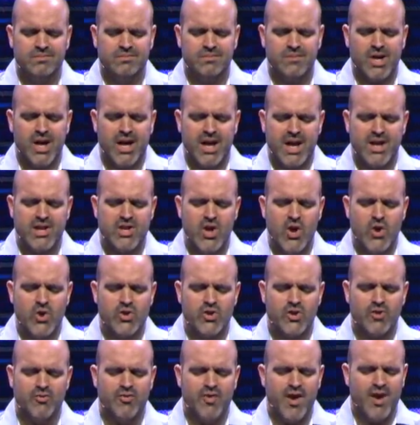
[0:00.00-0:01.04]
God, I know
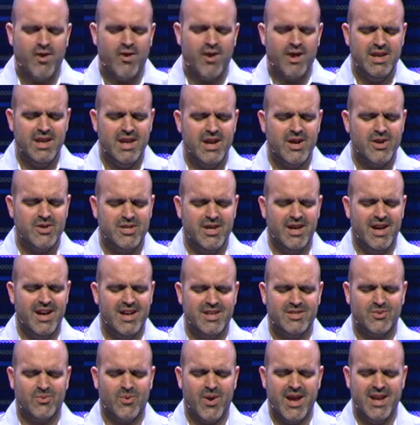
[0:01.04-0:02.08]
You're very near to
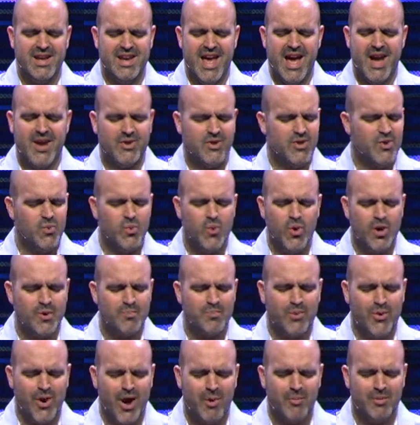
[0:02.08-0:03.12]
us right now. Your
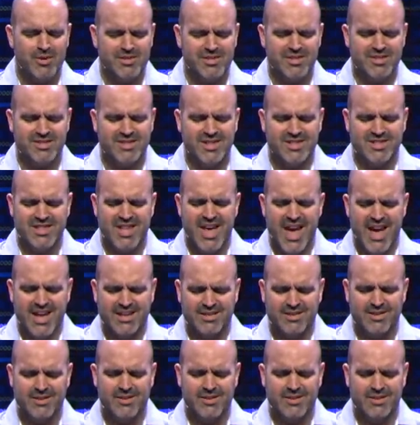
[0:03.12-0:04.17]
word promises us
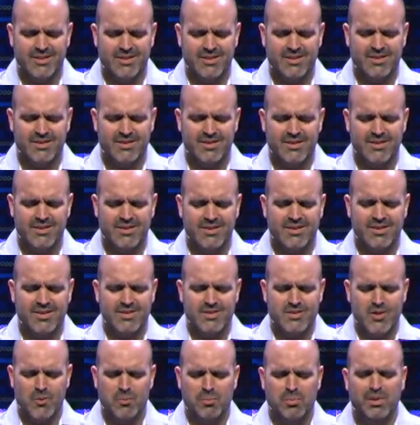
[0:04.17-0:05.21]
that.
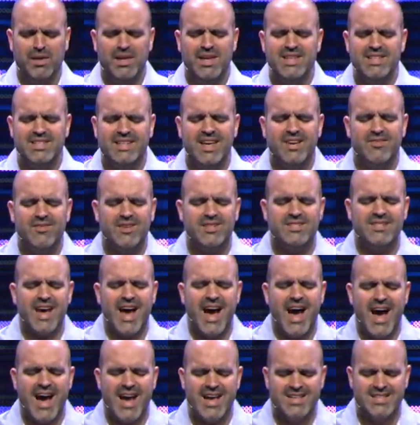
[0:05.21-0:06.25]
So please give us
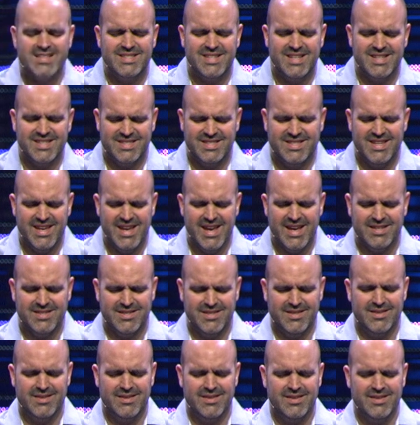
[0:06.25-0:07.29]
eyes to see
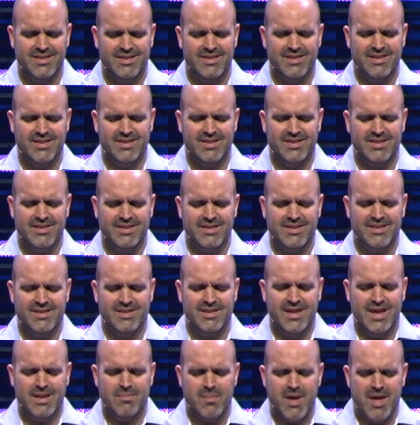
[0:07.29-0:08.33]
it.
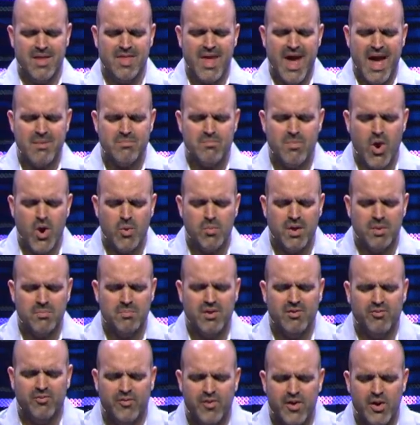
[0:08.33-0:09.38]
And may that moment
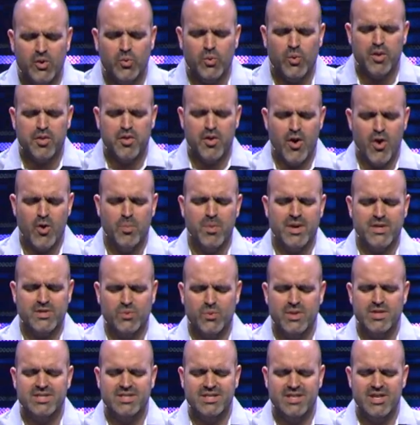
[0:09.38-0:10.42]
be filled with hope as
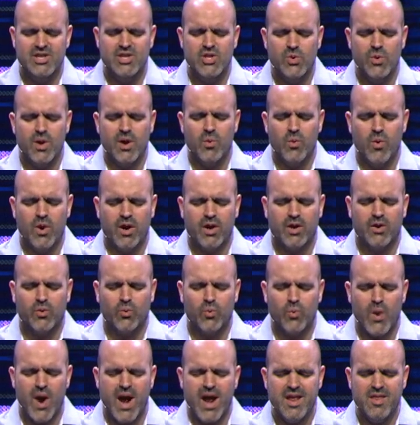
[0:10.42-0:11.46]
we see You at work
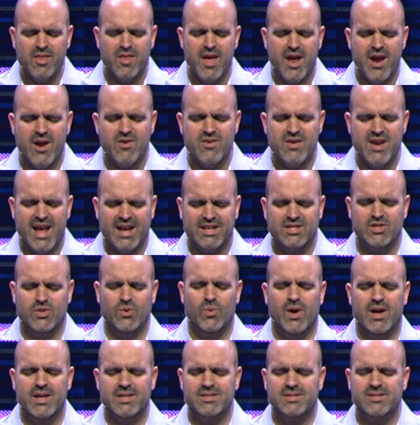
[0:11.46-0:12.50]
right there next
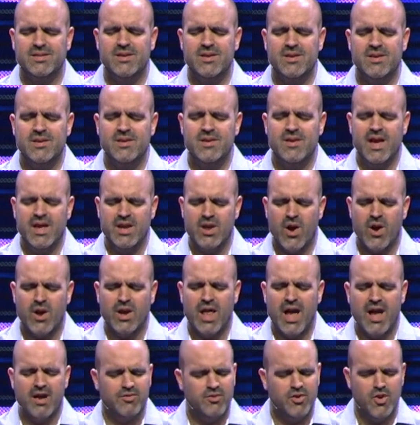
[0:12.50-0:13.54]
to us in our
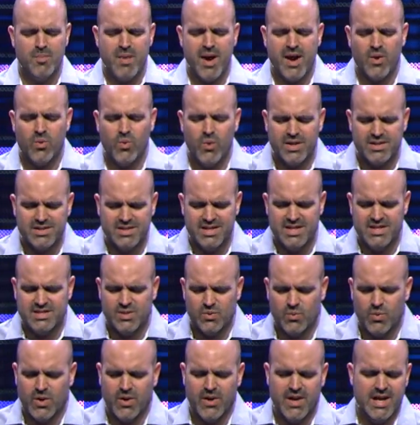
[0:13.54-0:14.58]
life, no matter what
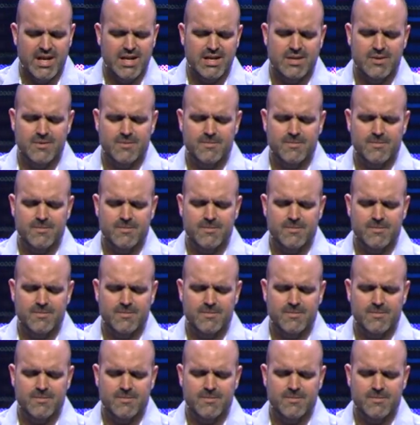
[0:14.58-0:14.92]
season we're in.